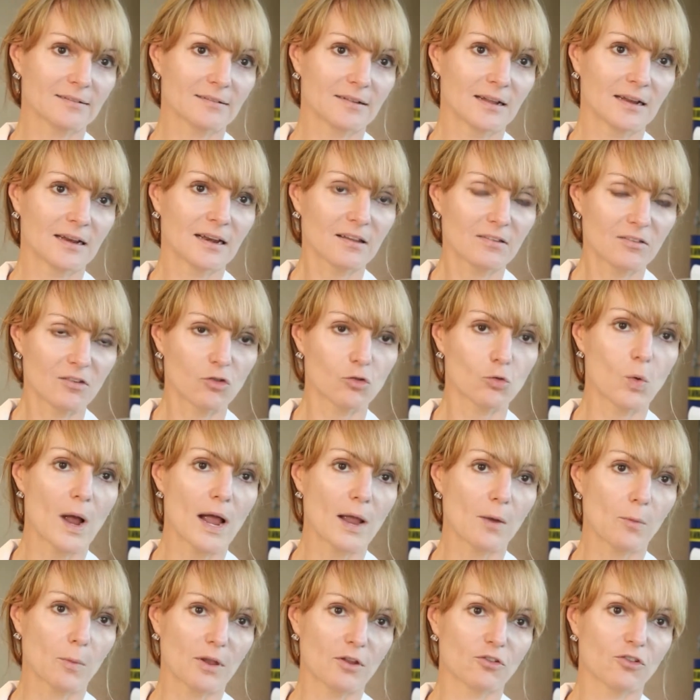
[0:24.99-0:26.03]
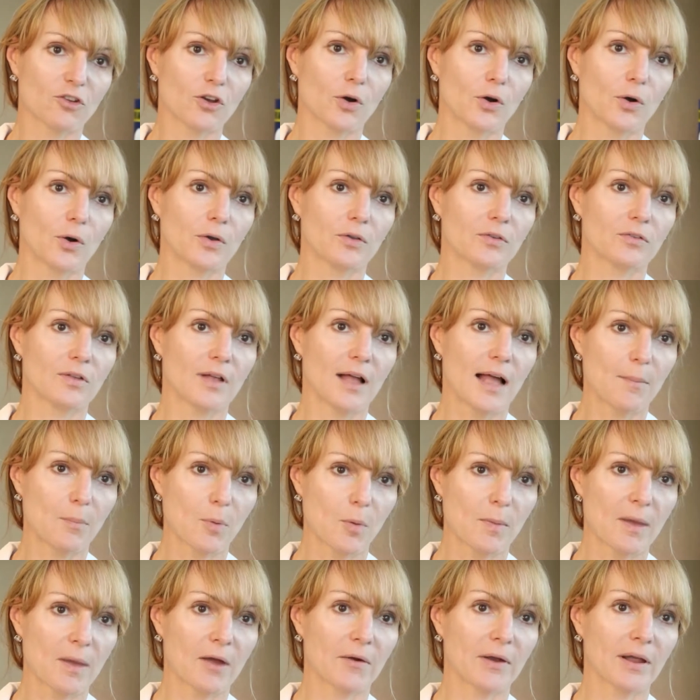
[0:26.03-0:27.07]
and this is why we chose
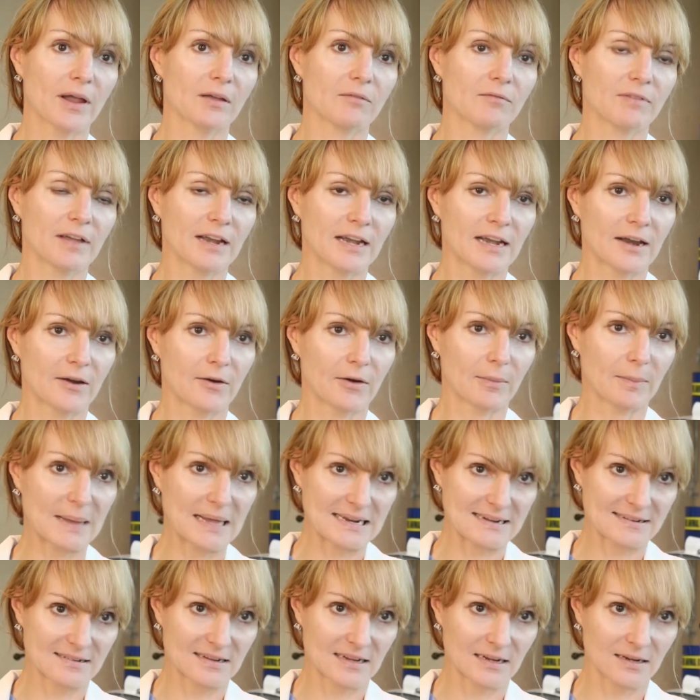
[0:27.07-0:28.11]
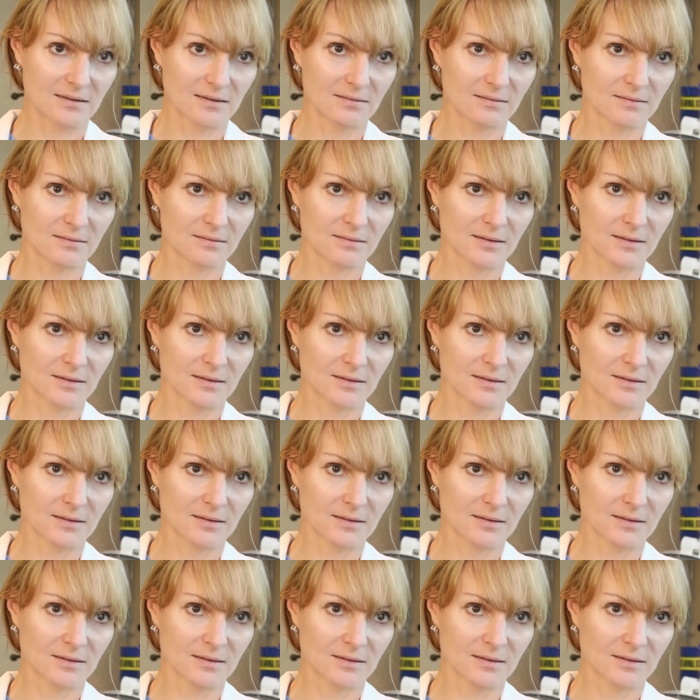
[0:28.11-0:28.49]
hyperbaric veterinary medicine.